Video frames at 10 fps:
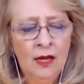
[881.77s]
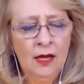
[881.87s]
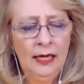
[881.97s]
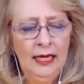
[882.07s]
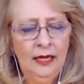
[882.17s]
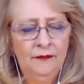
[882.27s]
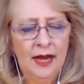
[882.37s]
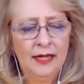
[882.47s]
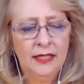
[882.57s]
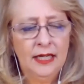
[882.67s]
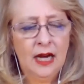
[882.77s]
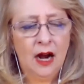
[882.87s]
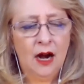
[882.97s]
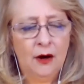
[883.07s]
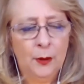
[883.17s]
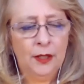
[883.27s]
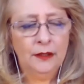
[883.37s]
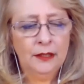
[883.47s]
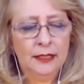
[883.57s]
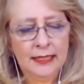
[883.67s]
uh, it affected
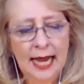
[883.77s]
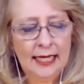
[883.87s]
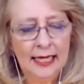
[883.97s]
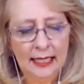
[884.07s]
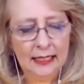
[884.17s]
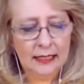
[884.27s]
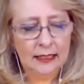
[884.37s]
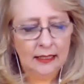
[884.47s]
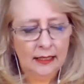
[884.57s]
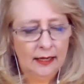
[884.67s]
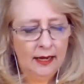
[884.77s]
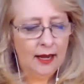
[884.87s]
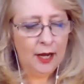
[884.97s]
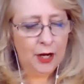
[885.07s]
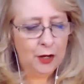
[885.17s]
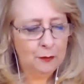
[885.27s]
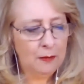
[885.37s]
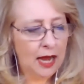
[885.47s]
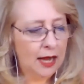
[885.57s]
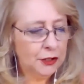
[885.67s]
our second
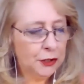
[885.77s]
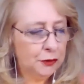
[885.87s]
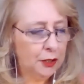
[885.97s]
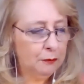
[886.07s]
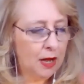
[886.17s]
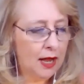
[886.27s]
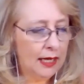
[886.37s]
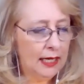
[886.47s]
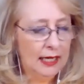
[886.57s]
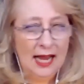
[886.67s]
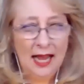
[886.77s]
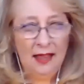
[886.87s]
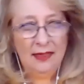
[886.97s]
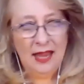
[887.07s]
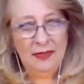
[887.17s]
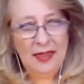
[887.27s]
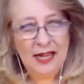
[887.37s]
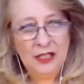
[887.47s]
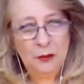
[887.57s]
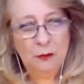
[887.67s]
um, astral body, and, and
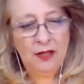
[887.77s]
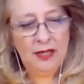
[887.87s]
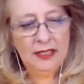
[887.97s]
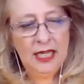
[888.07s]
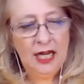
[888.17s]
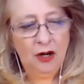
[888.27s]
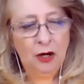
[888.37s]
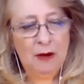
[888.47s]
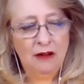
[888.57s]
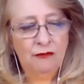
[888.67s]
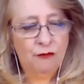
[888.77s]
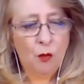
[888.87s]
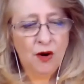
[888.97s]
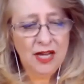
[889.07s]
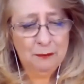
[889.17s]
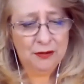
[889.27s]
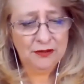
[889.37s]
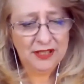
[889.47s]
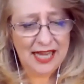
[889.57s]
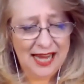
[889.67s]
that's the one that's here by 40%.
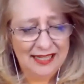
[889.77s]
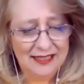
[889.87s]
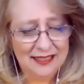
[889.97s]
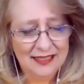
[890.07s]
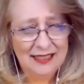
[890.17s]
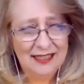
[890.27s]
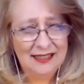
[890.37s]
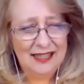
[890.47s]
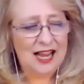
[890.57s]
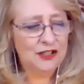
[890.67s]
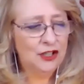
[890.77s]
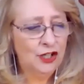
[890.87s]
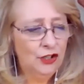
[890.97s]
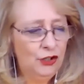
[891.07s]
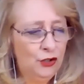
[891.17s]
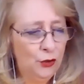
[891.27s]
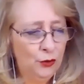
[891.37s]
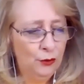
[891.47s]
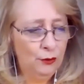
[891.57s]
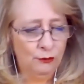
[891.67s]
That's
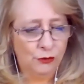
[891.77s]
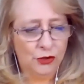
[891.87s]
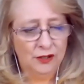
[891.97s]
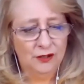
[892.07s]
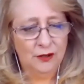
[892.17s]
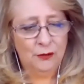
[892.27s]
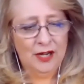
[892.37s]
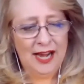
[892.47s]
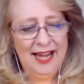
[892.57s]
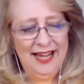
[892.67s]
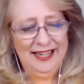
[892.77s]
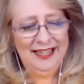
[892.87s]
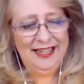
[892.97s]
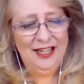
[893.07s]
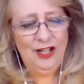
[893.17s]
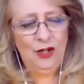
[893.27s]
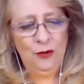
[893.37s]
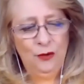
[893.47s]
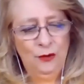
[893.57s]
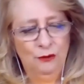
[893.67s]
huge, okay?
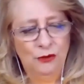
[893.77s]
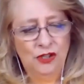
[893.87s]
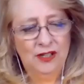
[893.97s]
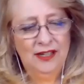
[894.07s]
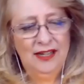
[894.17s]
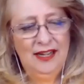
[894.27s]
Huge.